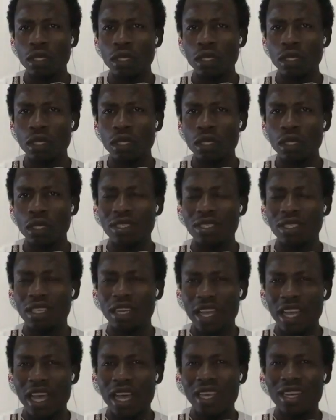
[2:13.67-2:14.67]
it is
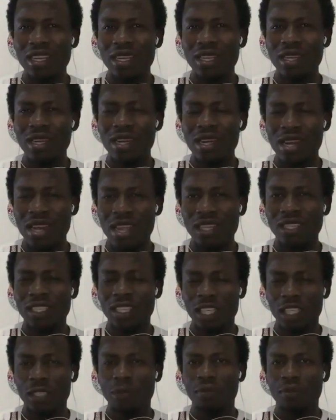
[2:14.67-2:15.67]
really less
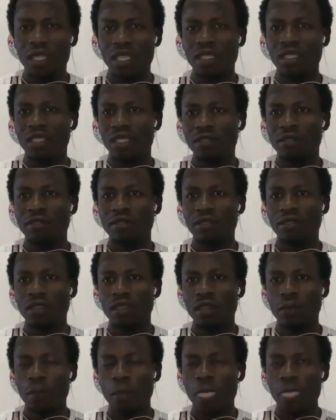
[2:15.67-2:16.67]
expensive.
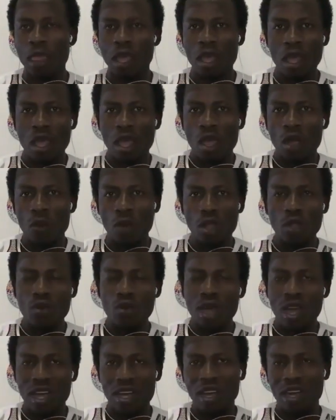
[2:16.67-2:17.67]
When you
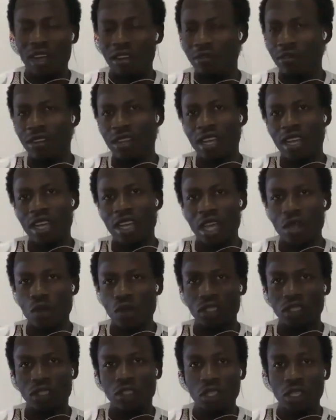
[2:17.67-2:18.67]
are an African and you
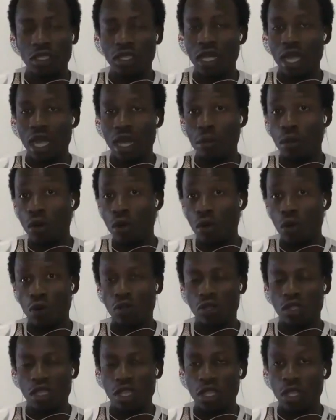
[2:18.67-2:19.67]
are studying abroad
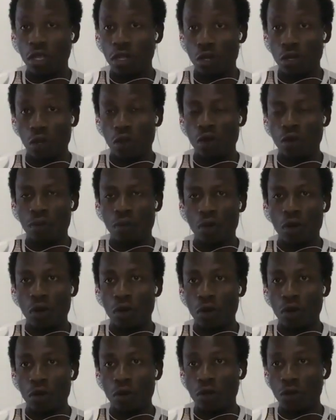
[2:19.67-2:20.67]
in Europe
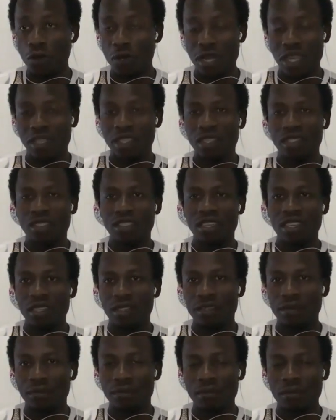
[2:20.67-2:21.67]
or in the United States,
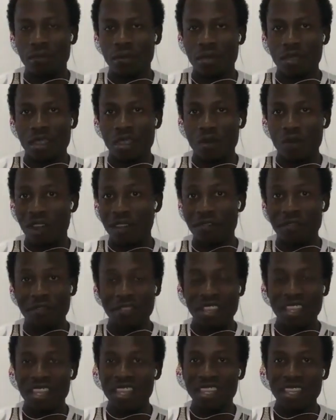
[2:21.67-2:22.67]
your
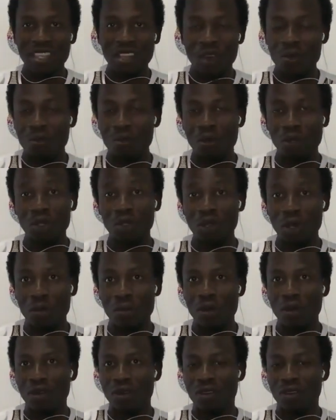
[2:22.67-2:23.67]
fee is almost
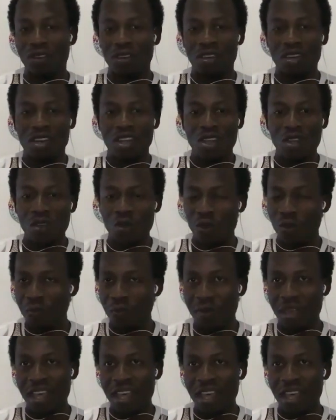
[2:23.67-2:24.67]
double
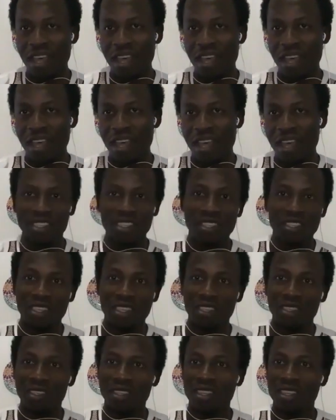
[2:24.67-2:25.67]
compared to a
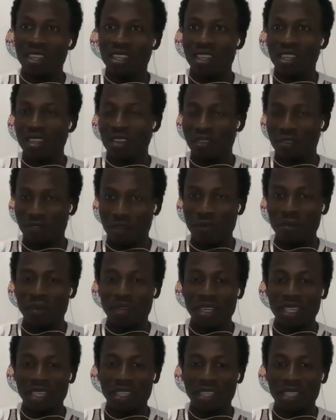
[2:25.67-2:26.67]
citizen from
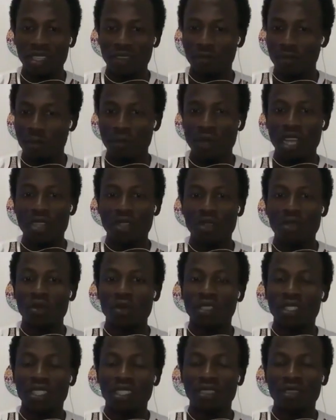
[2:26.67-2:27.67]
that
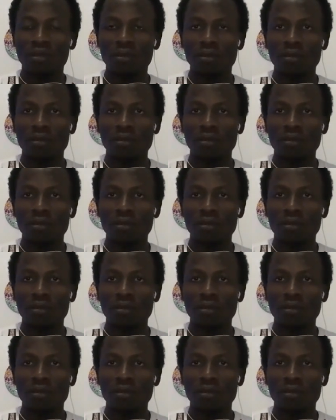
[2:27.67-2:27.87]
country.